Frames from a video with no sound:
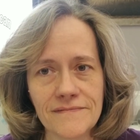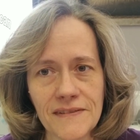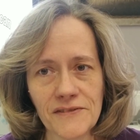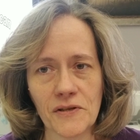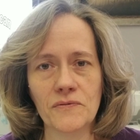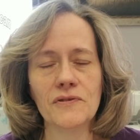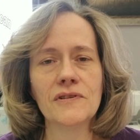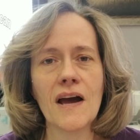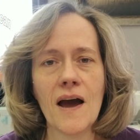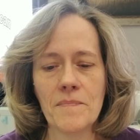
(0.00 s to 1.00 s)
a toner
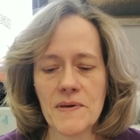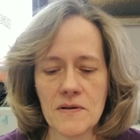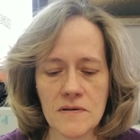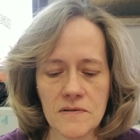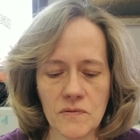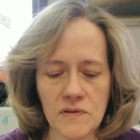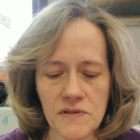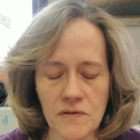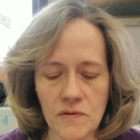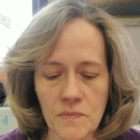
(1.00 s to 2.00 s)
copier or a
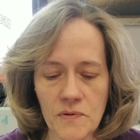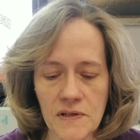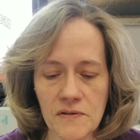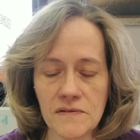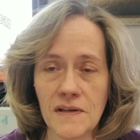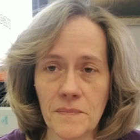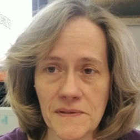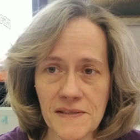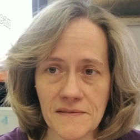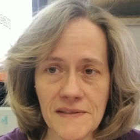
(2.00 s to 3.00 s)
toner printer up
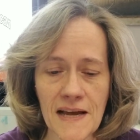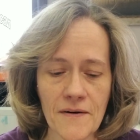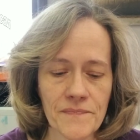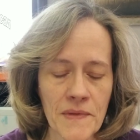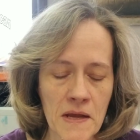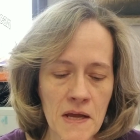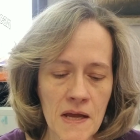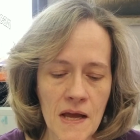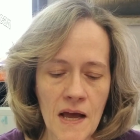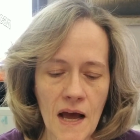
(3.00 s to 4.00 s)
until now.
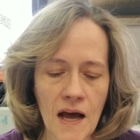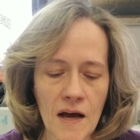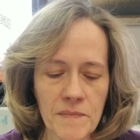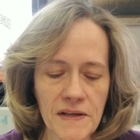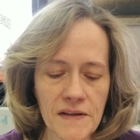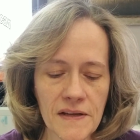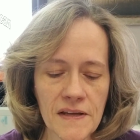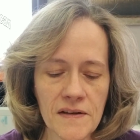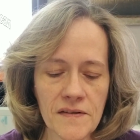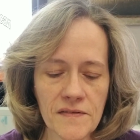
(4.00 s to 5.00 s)
Um,
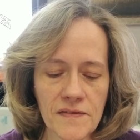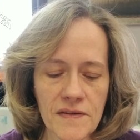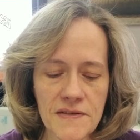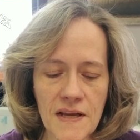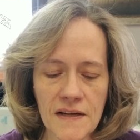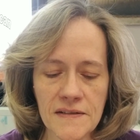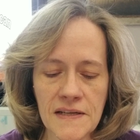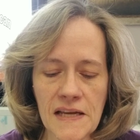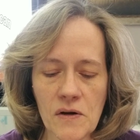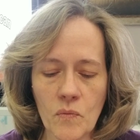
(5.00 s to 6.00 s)
is the
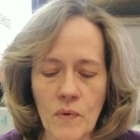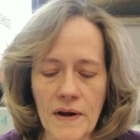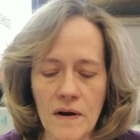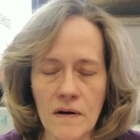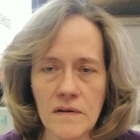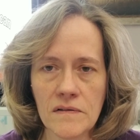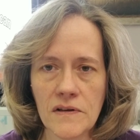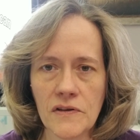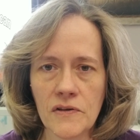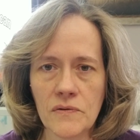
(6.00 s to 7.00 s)
technique where
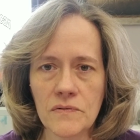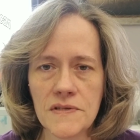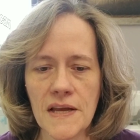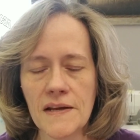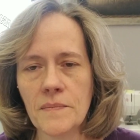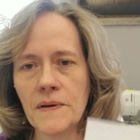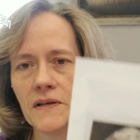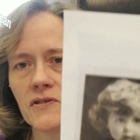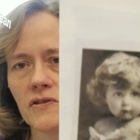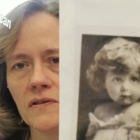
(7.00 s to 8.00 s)
you take a
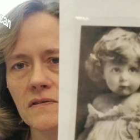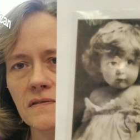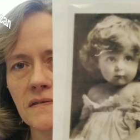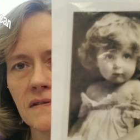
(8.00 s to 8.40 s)
picture,